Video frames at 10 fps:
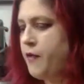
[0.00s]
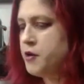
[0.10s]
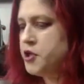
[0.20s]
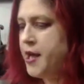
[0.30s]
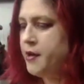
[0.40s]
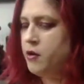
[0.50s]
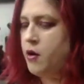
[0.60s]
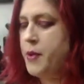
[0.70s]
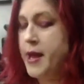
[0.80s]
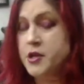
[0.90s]
of our channel
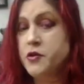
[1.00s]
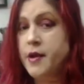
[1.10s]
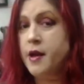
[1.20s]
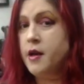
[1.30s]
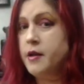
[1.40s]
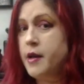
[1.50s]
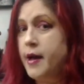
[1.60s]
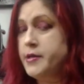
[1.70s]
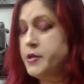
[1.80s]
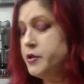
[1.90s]
or Patreon,
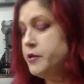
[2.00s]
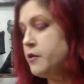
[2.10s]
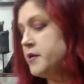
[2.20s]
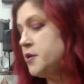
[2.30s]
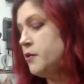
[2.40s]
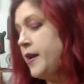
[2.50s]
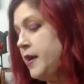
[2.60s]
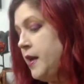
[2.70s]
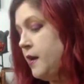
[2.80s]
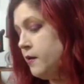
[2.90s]
I do crystal
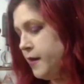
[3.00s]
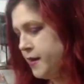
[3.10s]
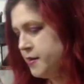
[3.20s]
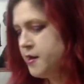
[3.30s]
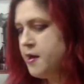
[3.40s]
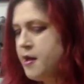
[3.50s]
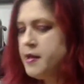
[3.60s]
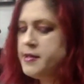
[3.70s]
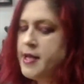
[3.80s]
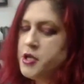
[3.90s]
Reiki healing
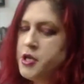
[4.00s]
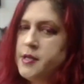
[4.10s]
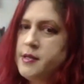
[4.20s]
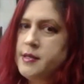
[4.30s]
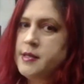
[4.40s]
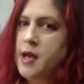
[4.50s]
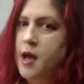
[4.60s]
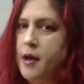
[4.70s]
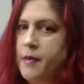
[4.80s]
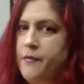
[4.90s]
sessions
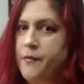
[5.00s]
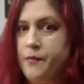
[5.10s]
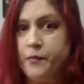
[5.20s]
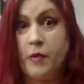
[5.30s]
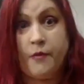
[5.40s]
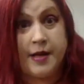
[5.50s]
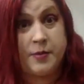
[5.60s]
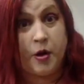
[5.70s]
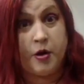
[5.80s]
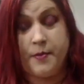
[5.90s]
as
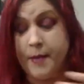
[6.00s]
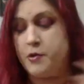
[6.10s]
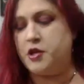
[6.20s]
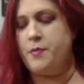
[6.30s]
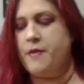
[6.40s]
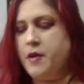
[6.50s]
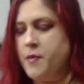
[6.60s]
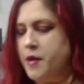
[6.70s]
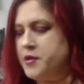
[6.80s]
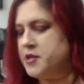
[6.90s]
part of the membership every
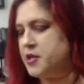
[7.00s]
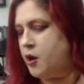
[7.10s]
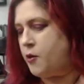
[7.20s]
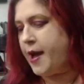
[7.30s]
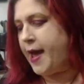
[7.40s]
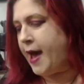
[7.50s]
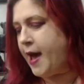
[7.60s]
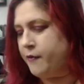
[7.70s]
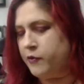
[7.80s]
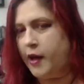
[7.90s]
month. So I
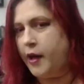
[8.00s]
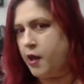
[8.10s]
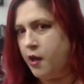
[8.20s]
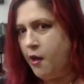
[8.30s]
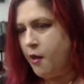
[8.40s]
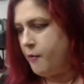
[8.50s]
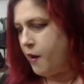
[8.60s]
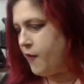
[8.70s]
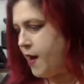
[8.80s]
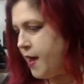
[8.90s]
have like my
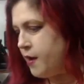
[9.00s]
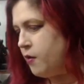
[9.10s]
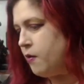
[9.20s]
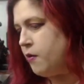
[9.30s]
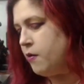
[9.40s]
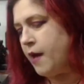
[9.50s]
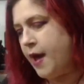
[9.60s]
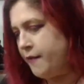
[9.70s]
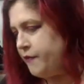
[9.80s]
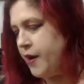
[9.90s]
rattle, I
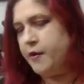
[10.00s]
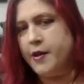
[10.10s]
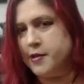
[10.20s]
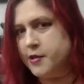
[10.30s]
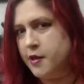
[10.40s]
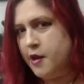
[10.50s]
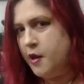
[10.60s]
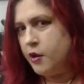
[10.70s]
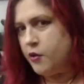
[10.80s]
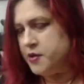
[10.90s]
have various
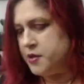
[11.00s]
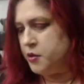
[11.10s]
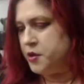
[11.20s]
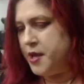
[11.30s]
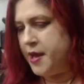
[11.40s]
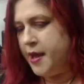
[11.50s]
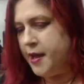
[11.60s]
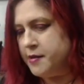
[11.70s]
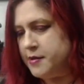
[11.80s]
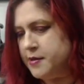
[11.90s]
crystal
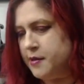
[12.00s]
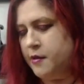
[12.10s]
things.